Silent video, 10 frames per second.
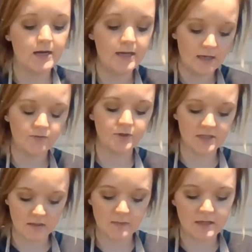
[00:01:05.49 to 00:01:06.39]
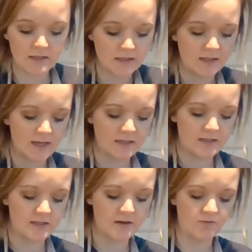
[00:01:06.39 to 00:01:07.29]
I kneaded it for 10 minutes and let it
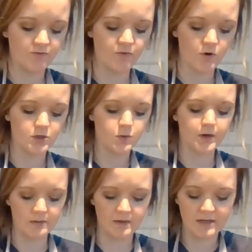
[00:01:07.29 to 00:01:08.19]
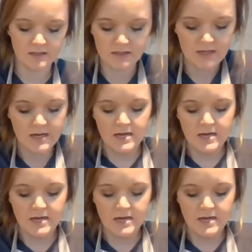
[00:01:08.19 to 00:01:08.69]
sit for 20 minutes.